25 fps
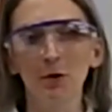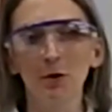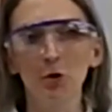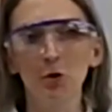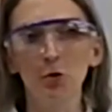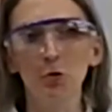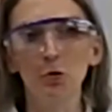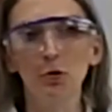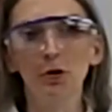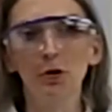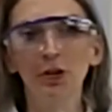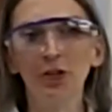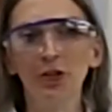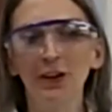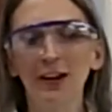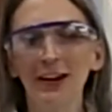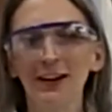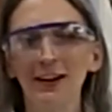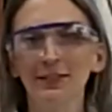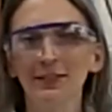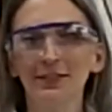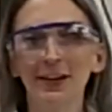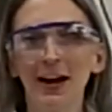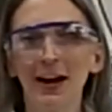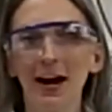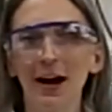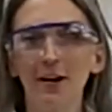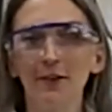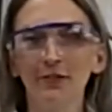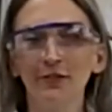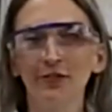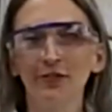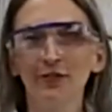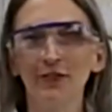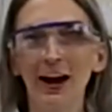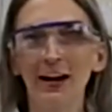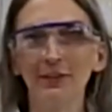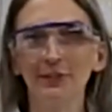cool things
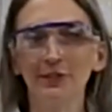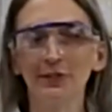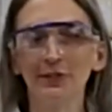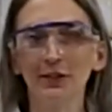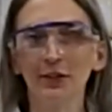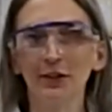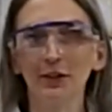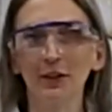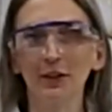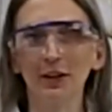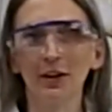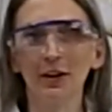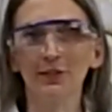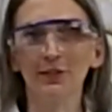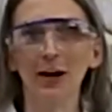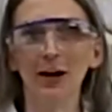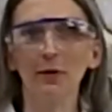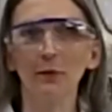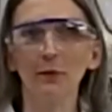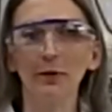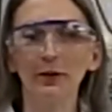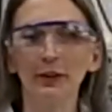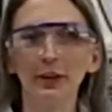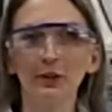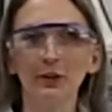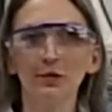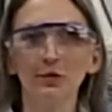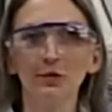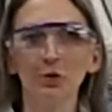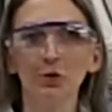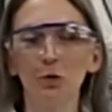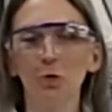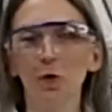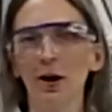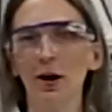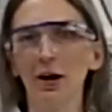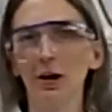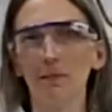down faster, because I really
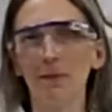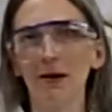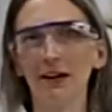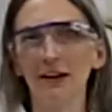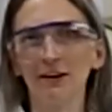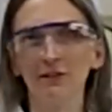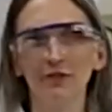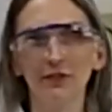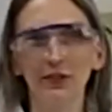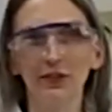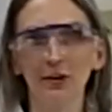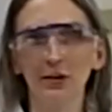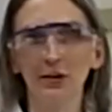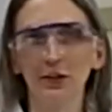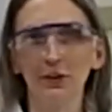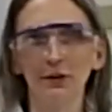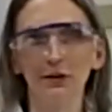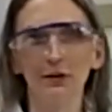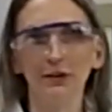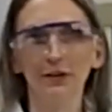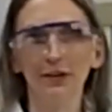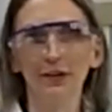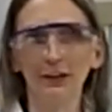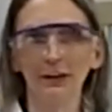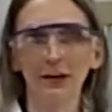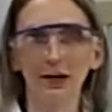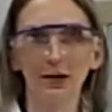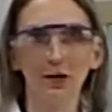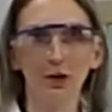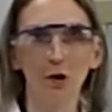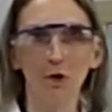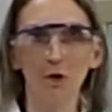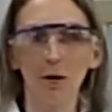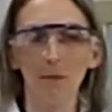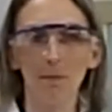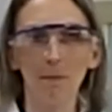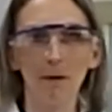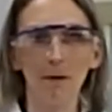do want to make a vehicle that can go
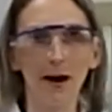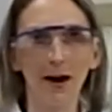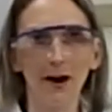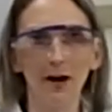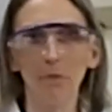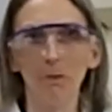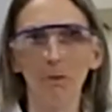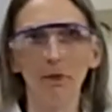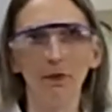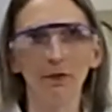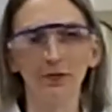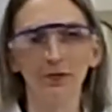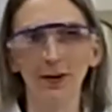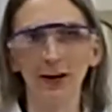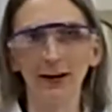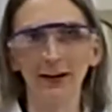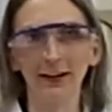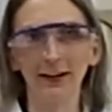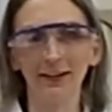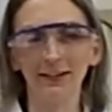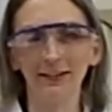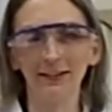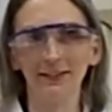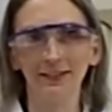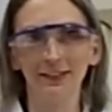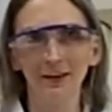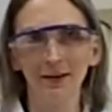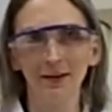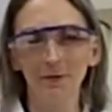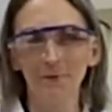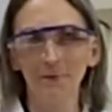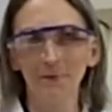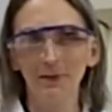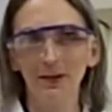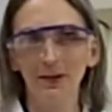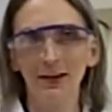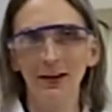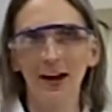a mile per second.
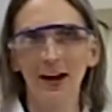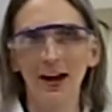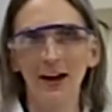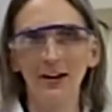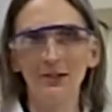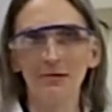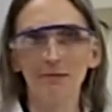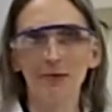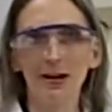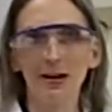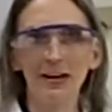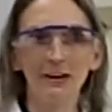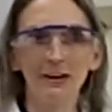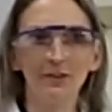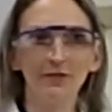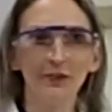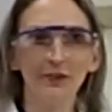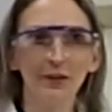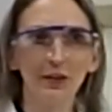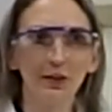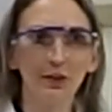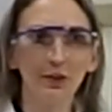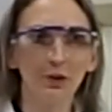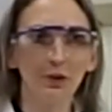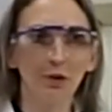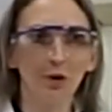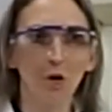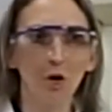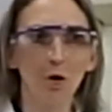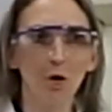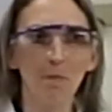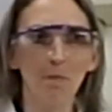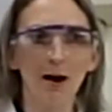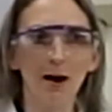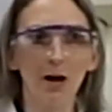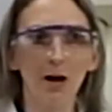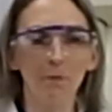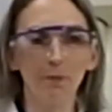And to make a vehicle go a
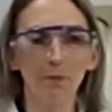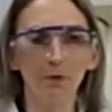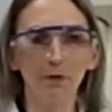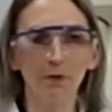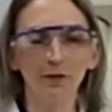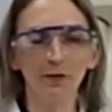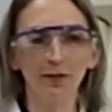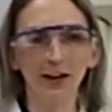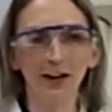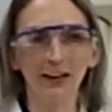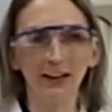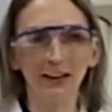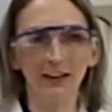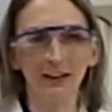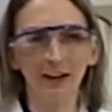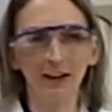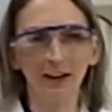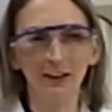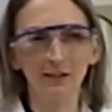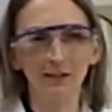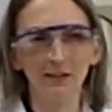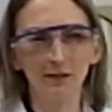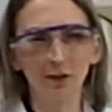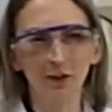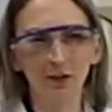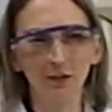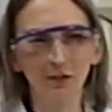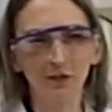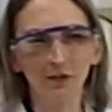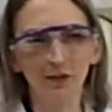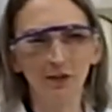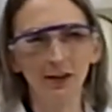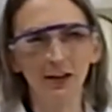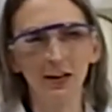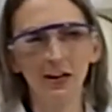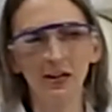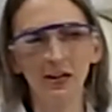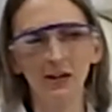mile per second, it starts
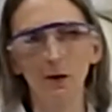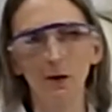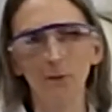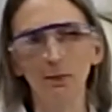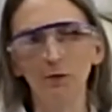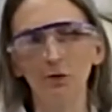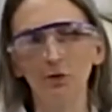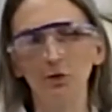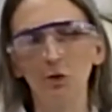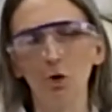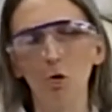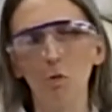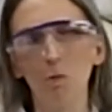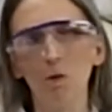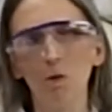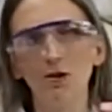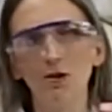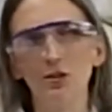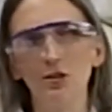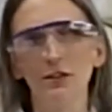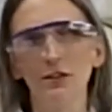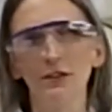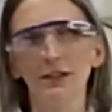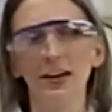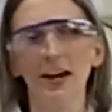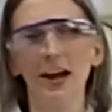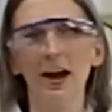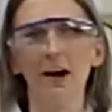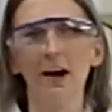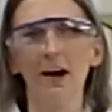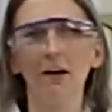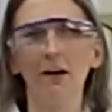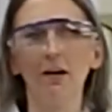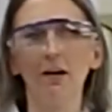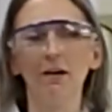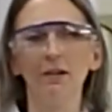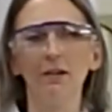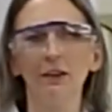to heat up so much in the
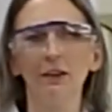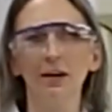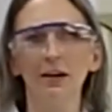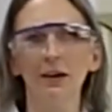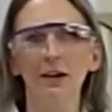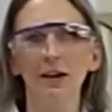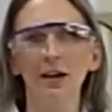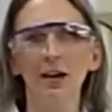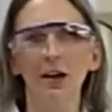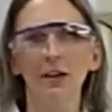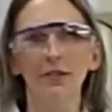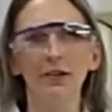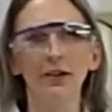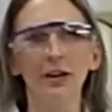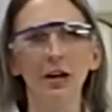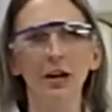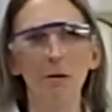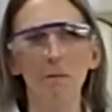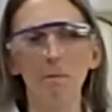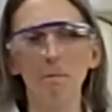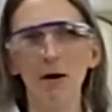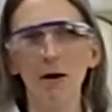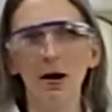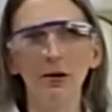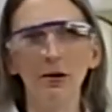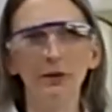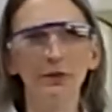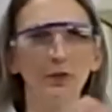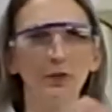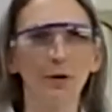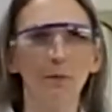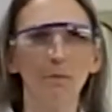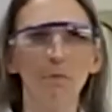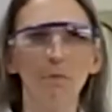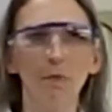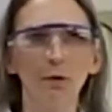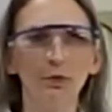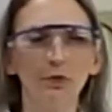air that it melts
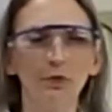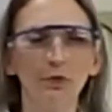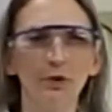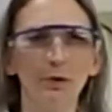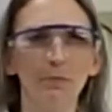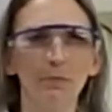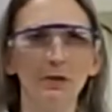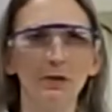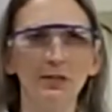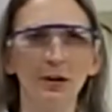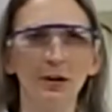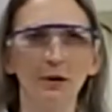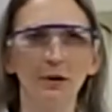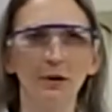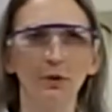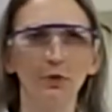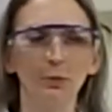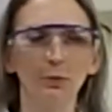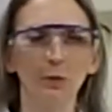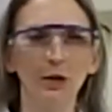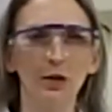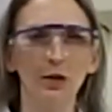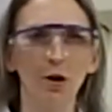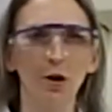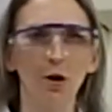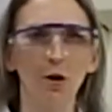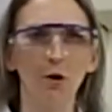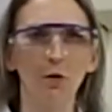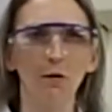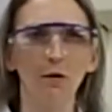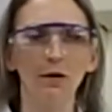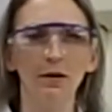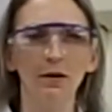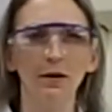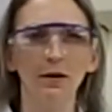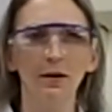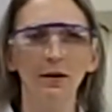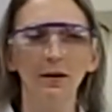most of the materials we
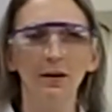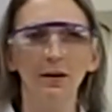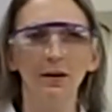know.